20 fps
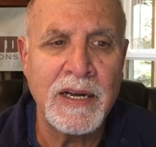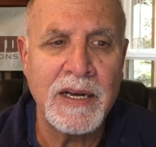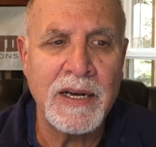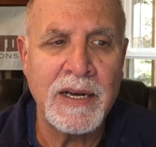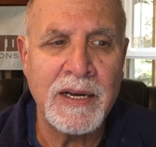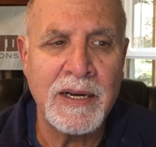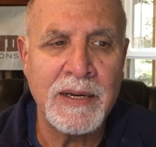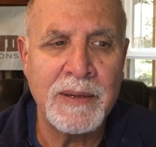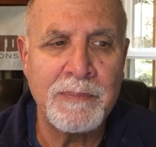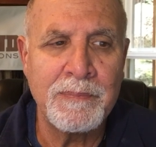
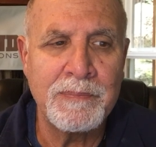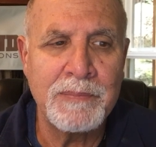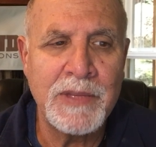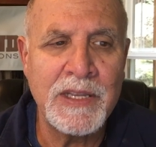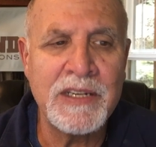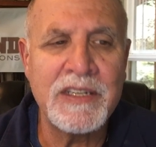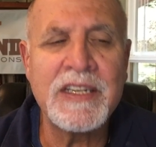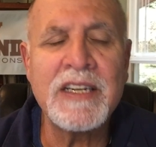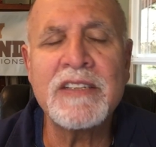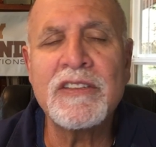
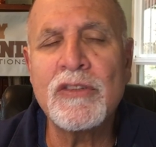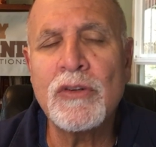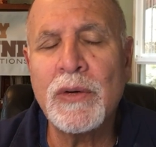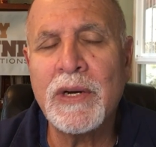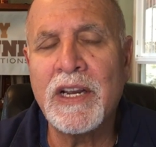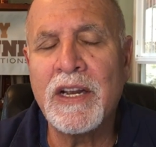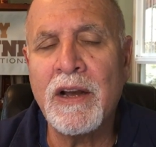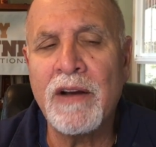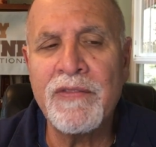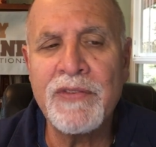the
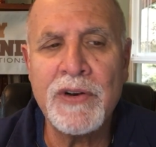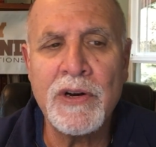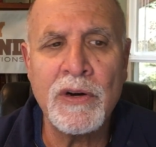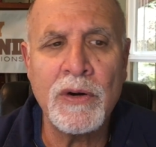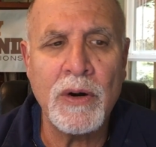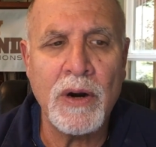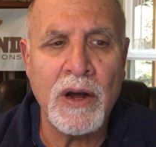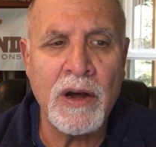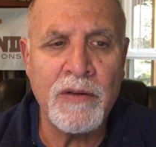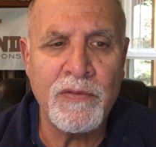district
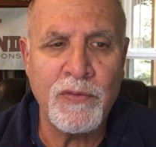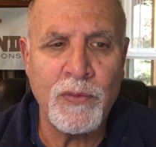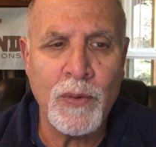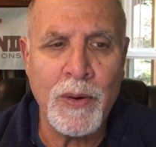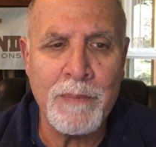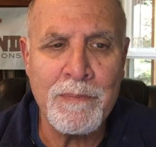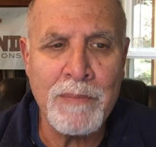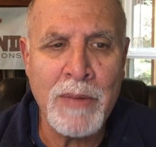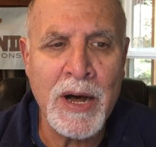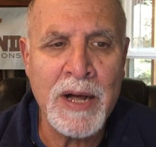governor of
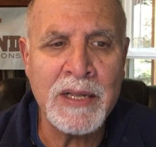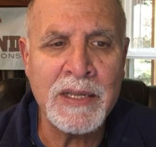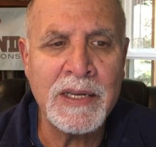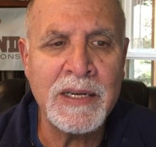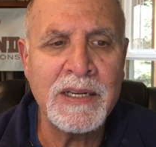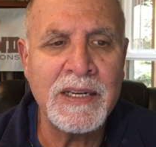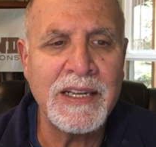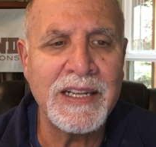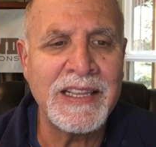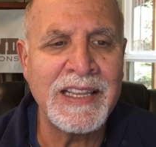
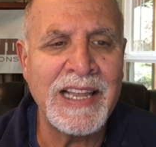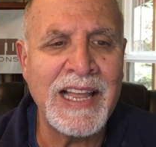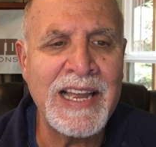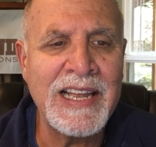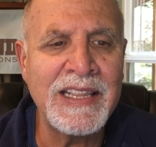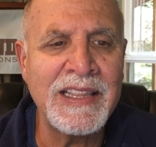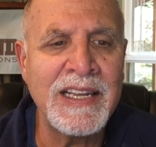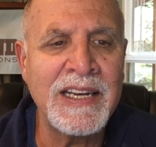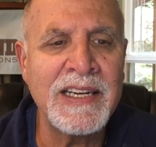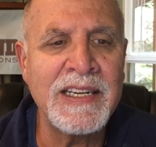Ramallah,
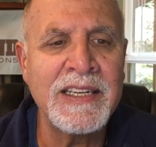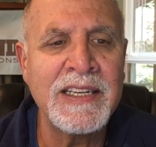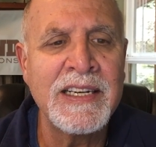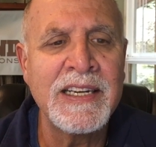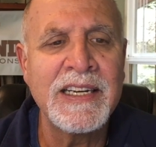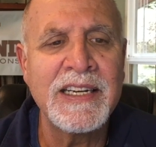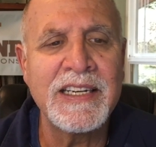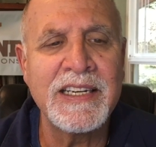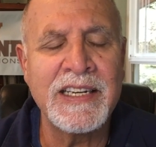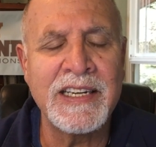Leila
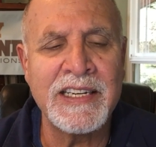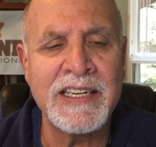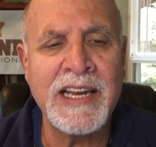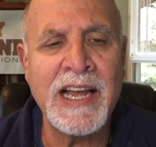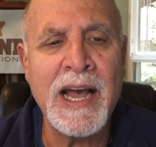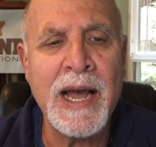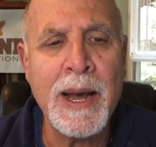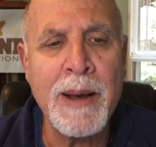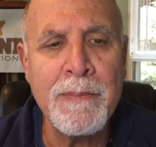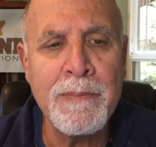
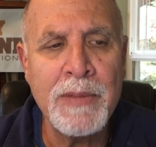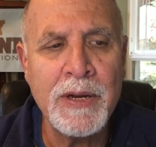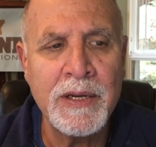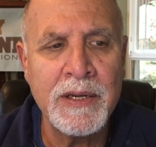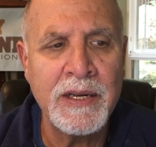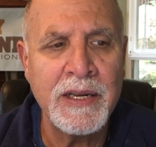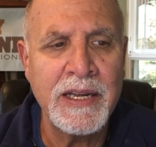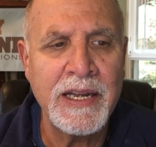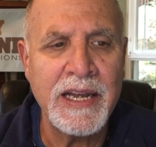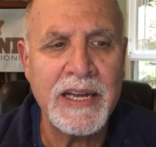Ghanam,
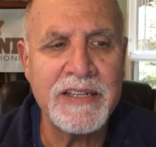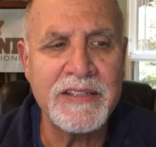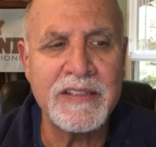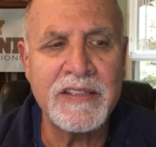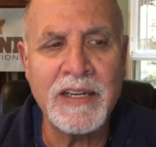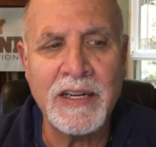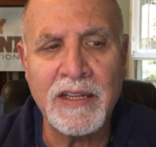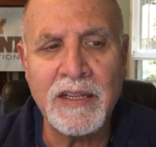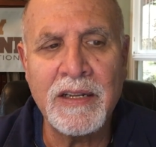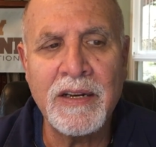has
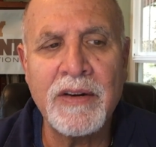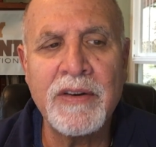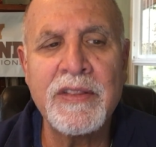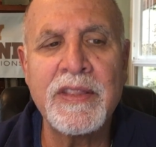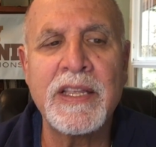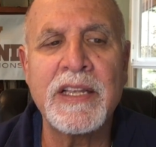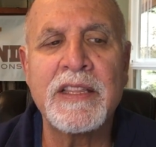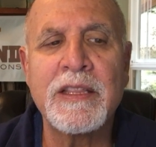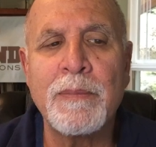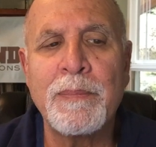
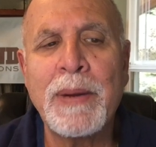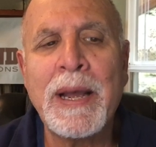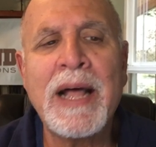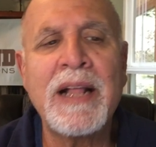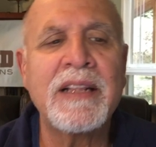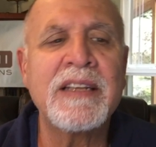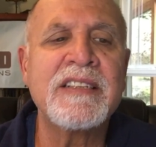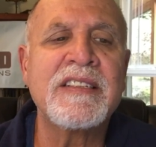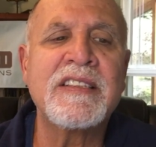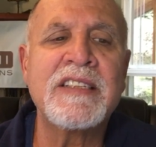declared that the
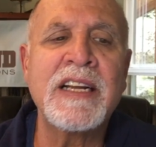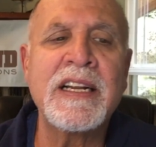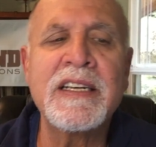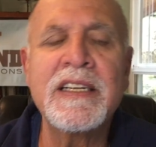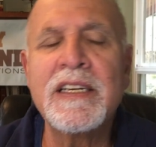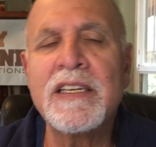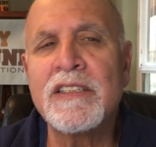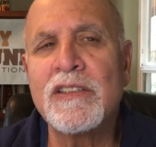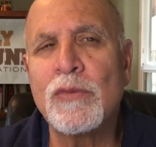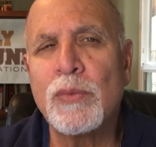
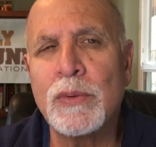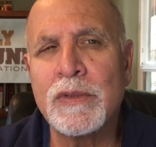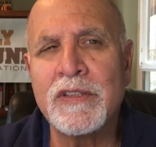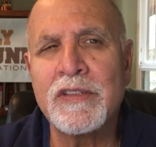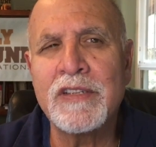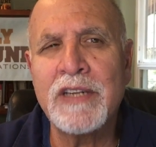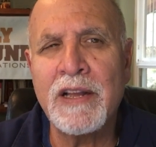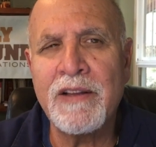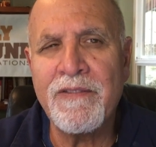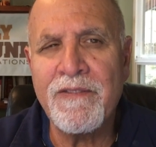Palestinians will
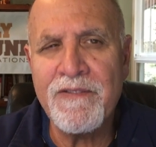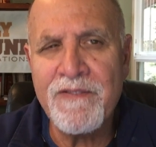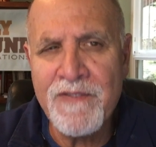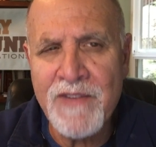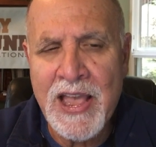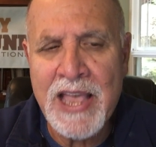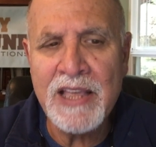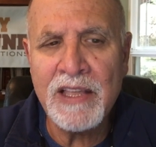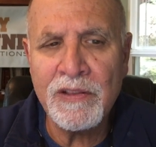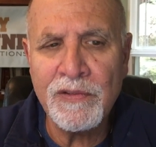stay
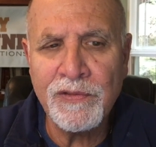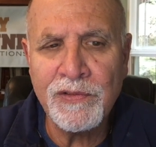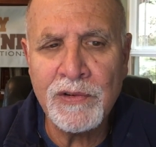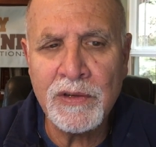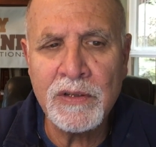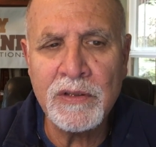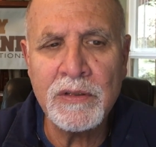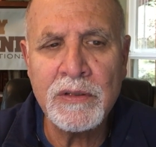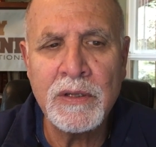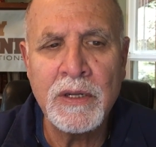
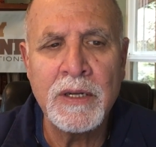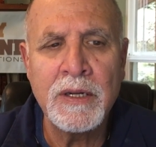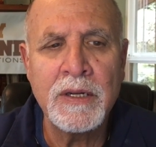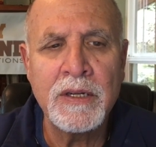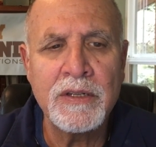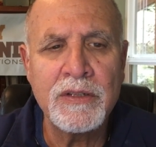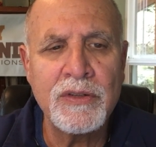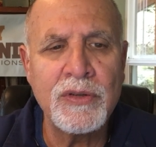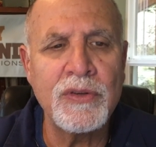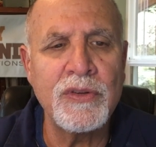faithful
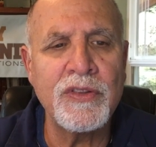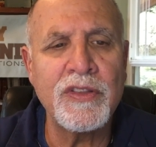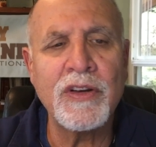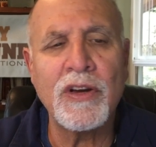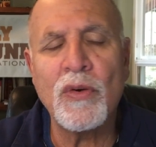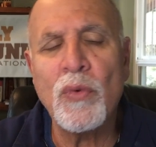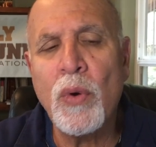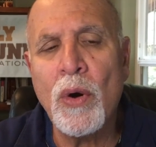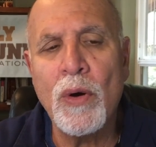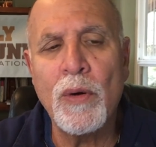to the,
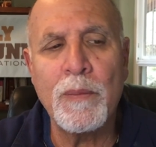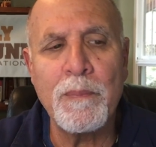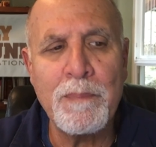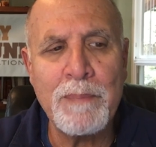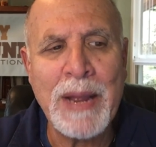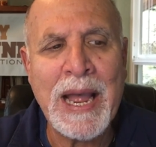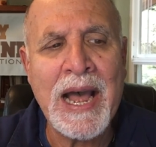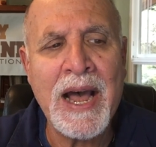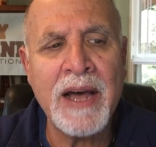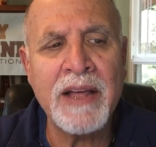
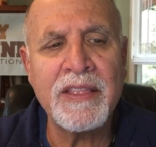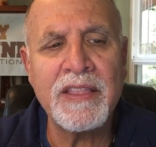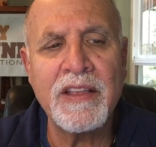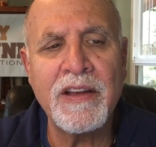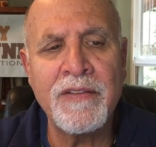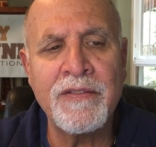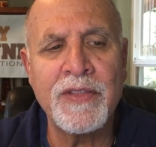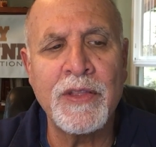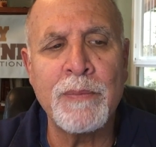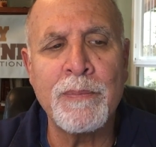quote, path
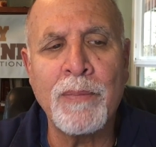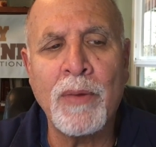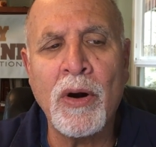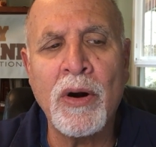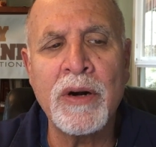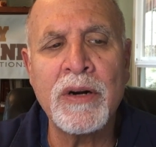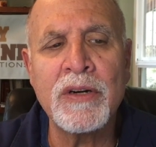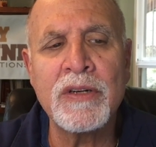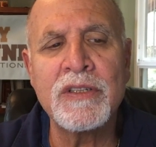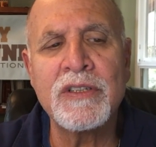of the
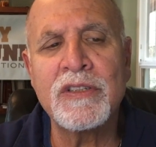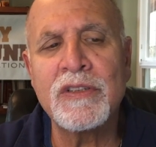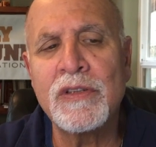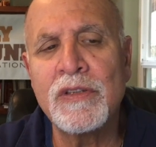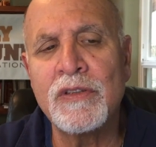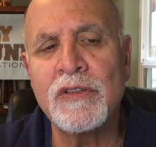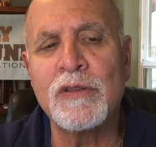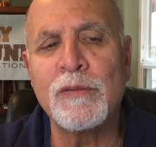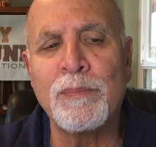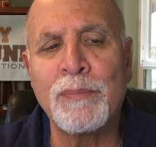martyrs
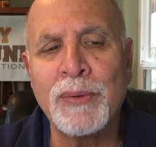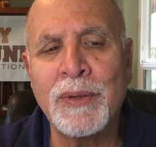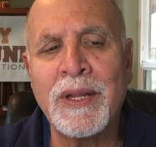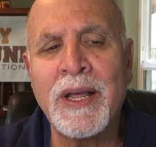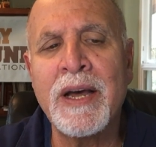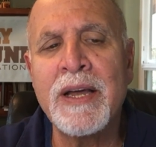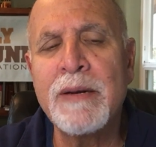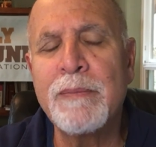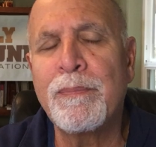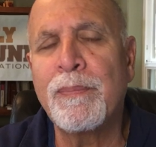whose
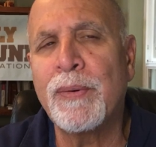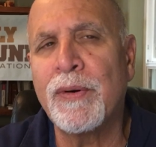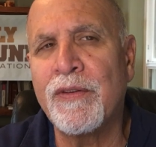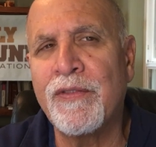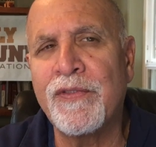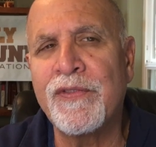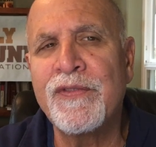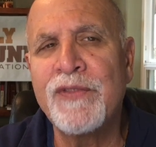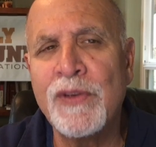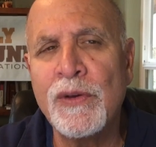blood
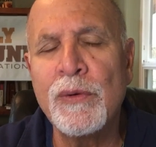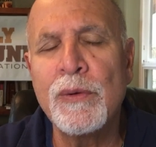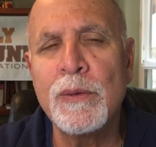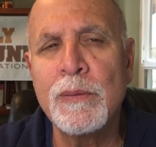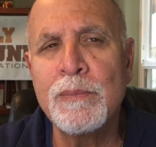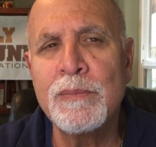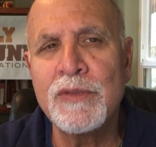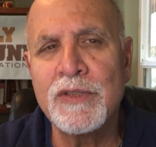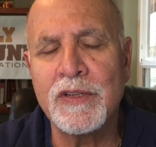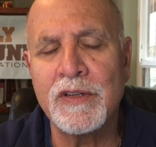
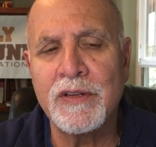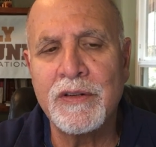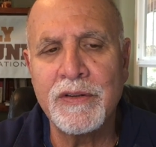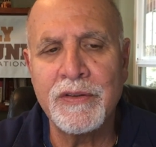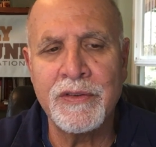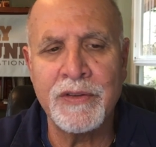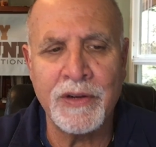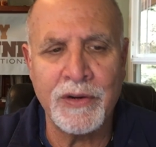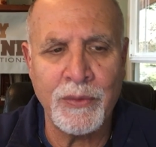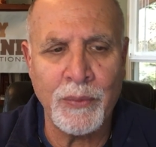perfumes
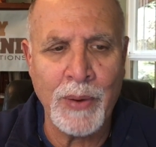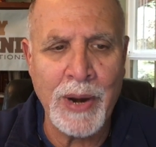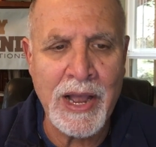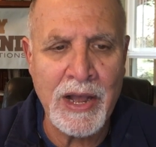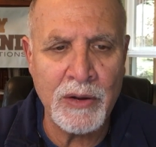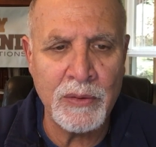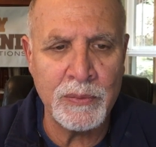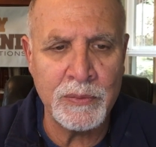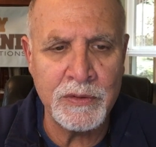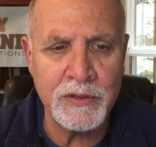the
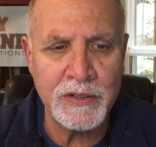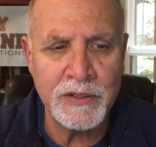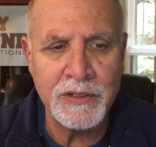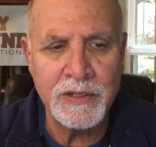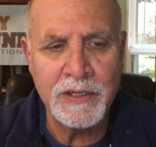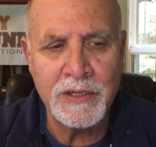ground.